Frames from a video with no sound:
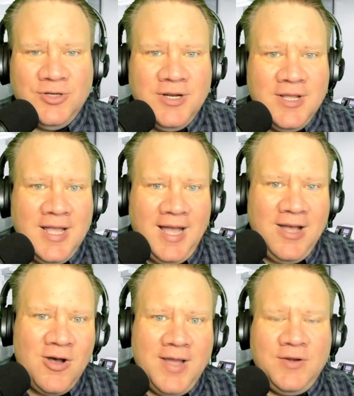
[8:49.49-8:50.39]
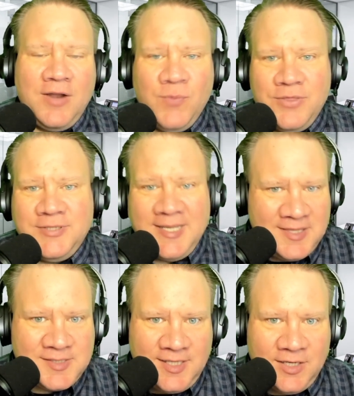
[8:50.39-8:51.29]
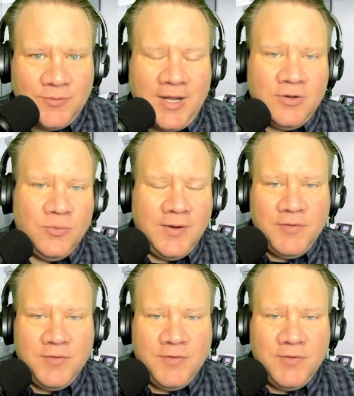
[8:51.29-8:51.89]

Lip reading: or I'd rather take the scenic route or whatever.